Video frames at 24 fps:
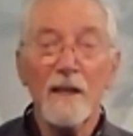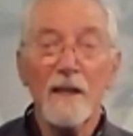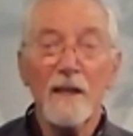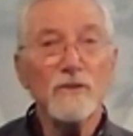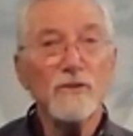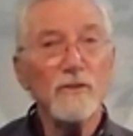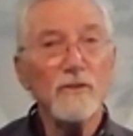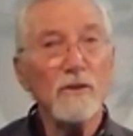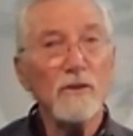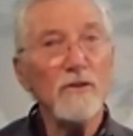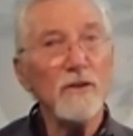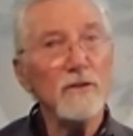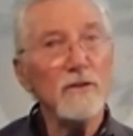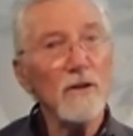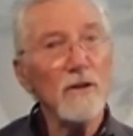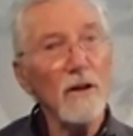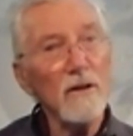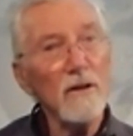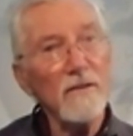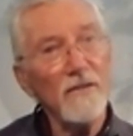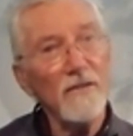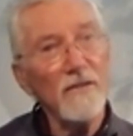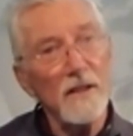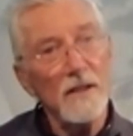So there
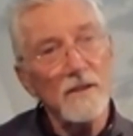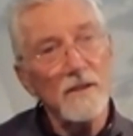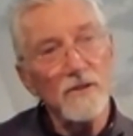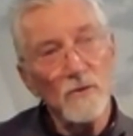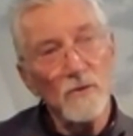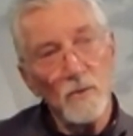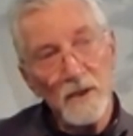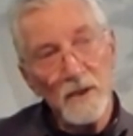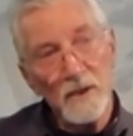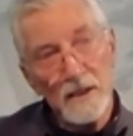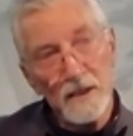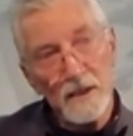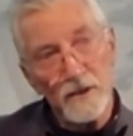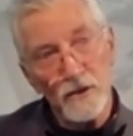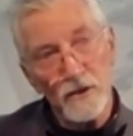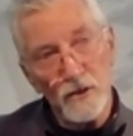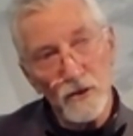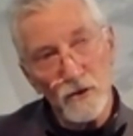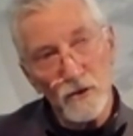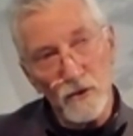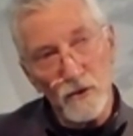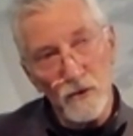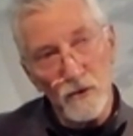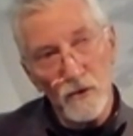are things we can
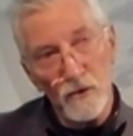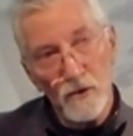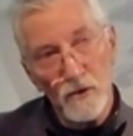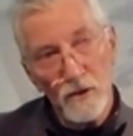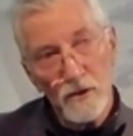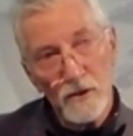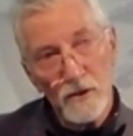do.